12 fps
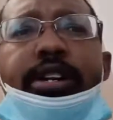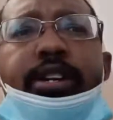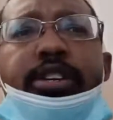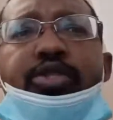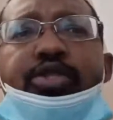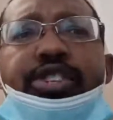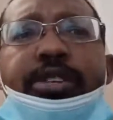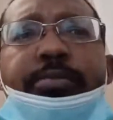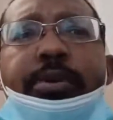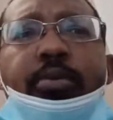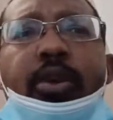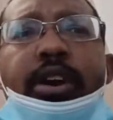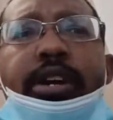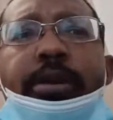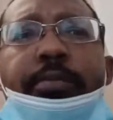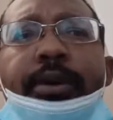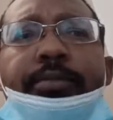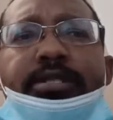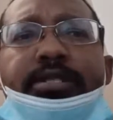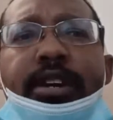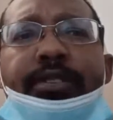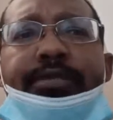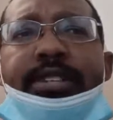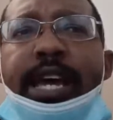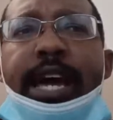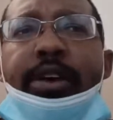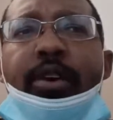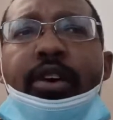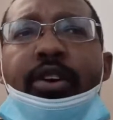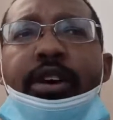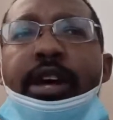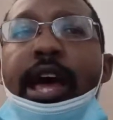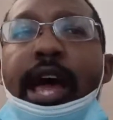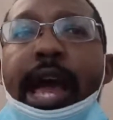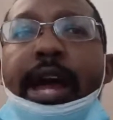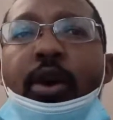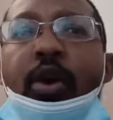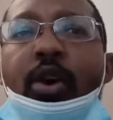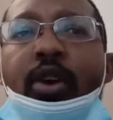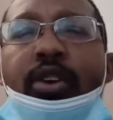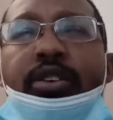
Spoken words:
You shouldn't be working in public service at all. At all.